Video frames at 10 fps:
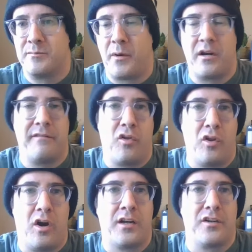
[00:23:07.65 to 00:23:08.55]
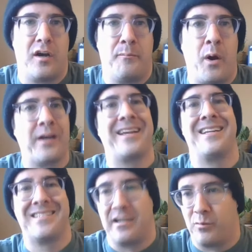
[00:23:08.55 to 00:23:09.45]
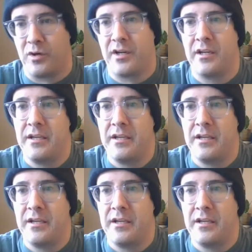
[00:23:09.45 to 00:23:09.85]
part of the Locked On Podcast Network,